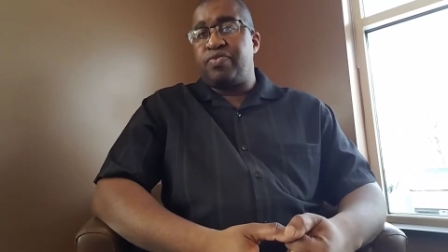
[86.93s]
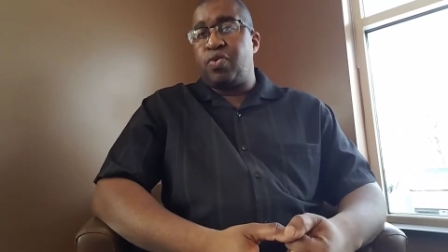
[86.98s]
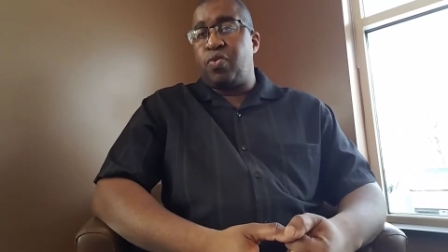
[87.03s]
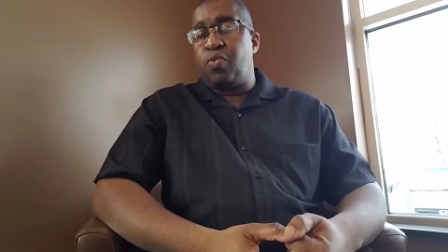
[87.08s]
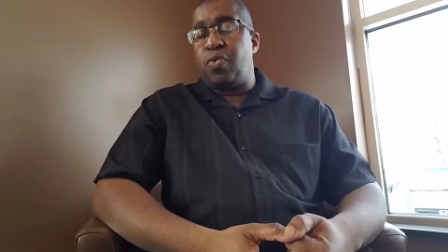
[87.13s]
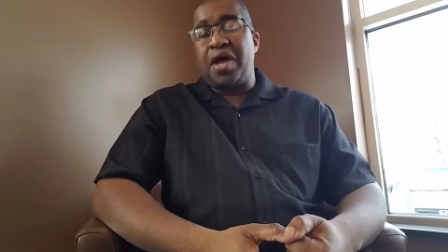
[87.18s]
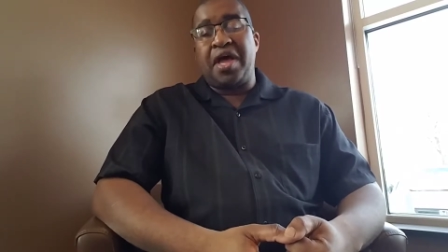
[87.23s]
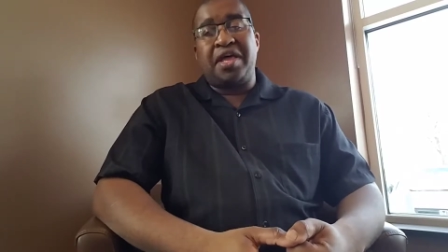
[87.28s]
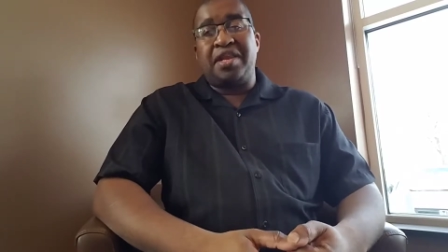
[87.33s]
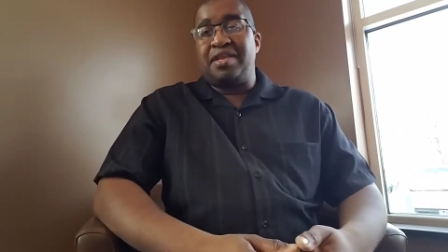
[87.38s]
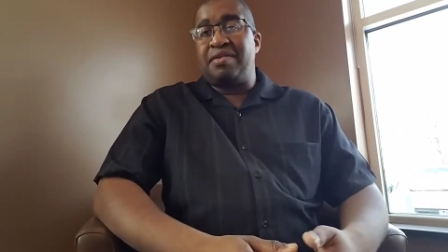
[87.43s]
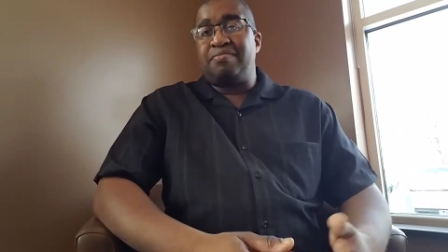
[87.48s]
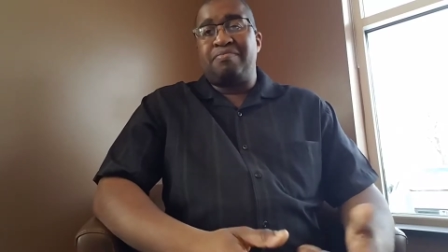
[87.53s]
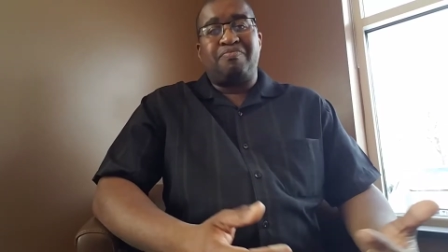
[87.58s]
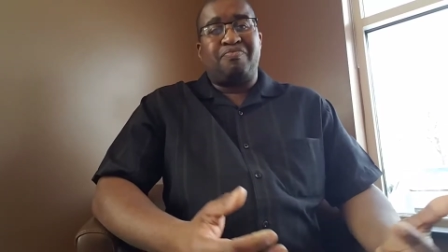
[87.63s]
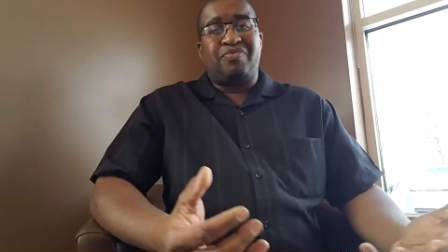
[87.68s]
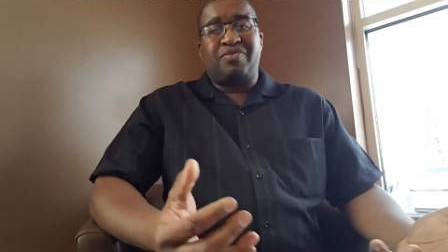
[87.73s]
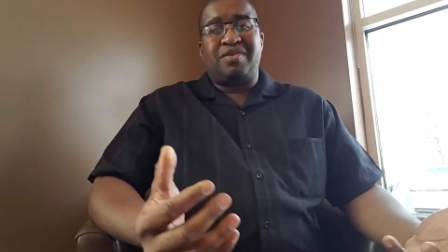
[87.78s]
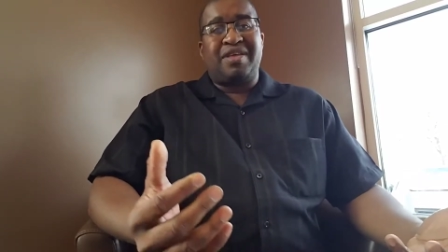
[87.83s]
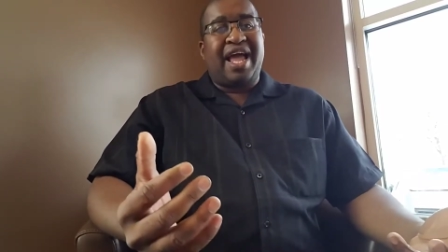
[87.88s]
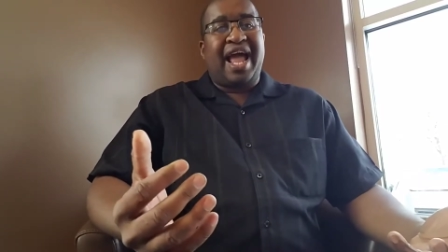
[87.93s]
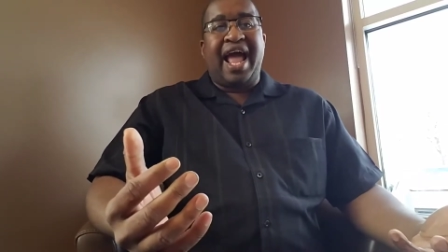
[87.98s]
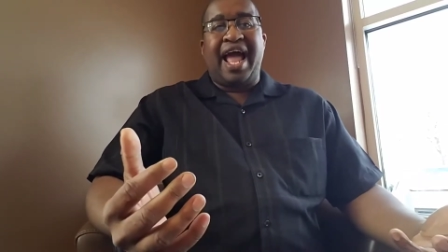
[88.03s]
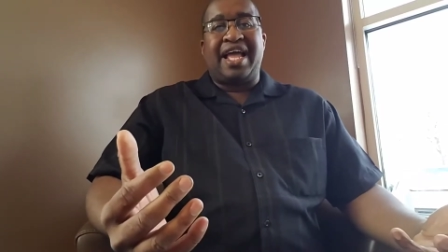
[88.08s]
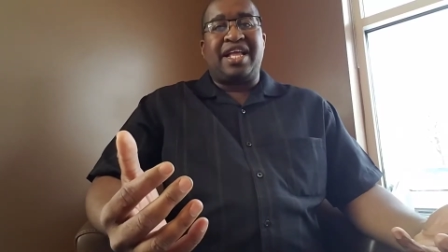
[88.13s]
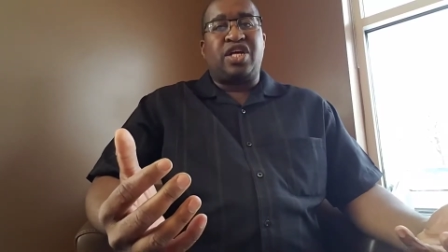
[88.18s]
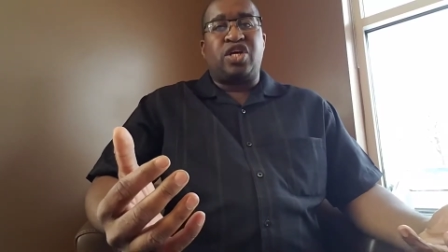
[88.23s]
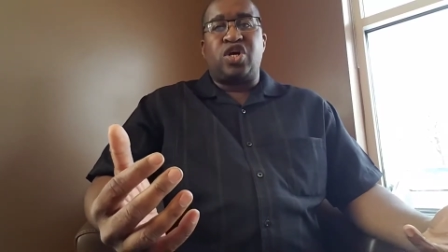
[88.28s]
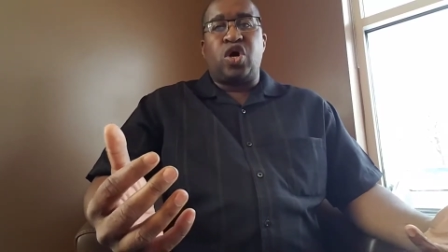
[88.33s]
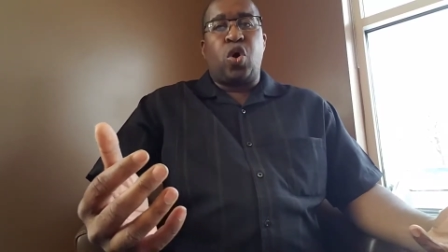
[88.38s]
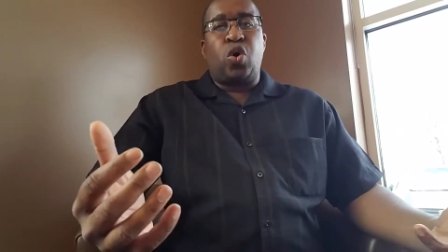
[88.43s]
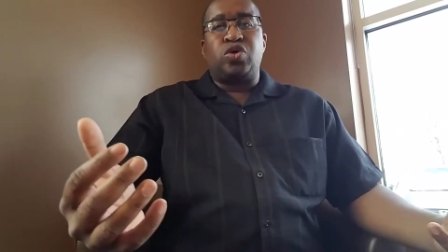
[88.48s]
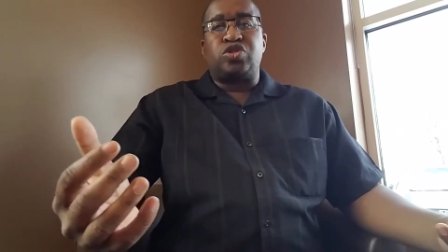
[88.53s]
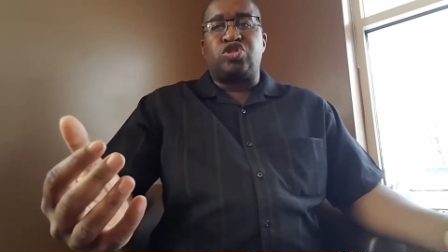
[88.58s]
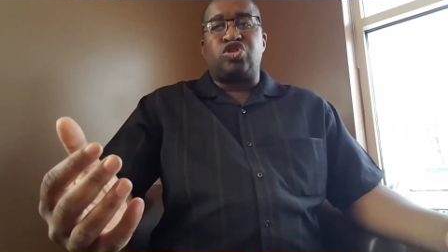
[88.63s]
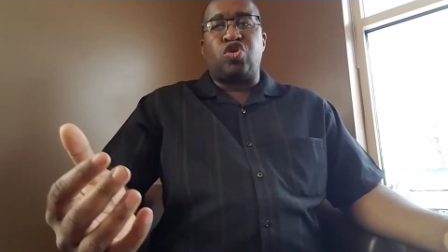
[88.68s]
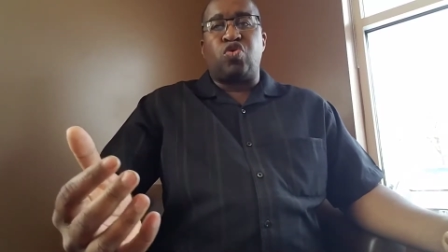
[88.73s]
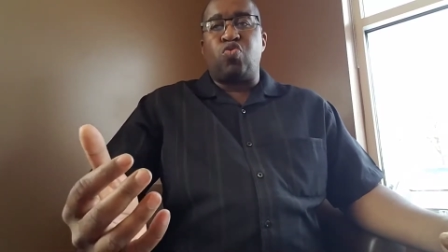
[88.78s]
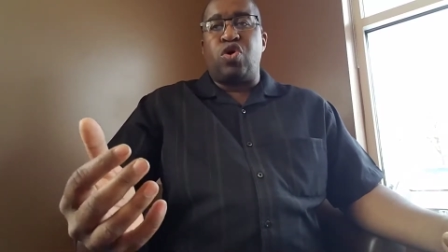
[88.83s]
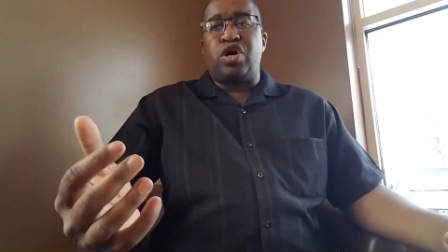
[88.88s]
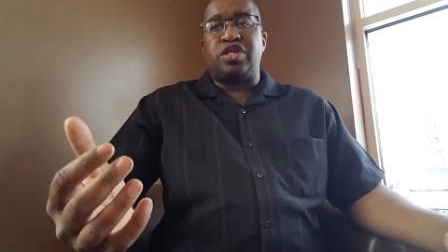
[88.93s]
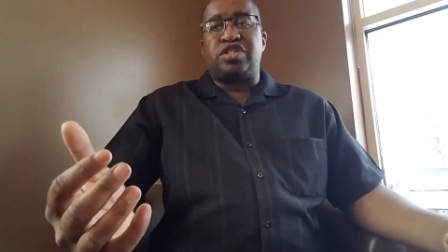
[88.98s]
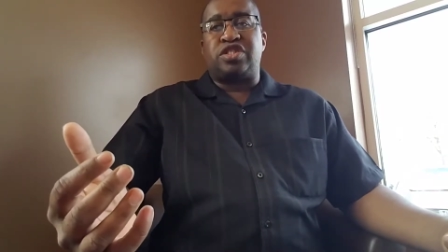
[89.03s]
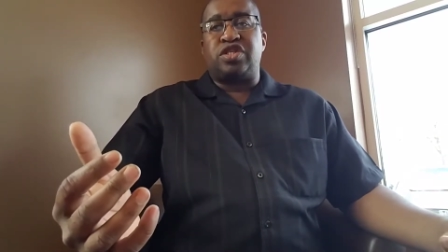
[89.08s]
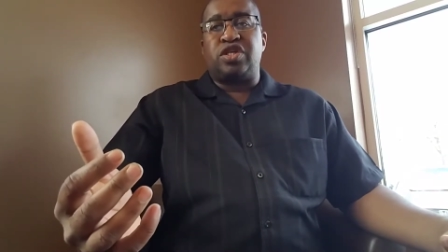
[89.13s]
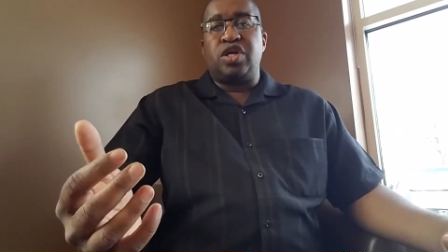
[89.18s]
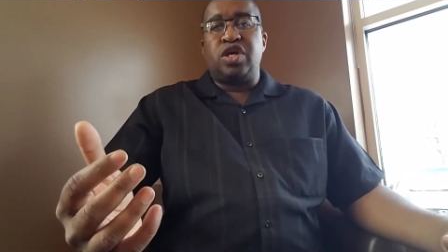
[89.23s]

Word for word: when Ann Coulter was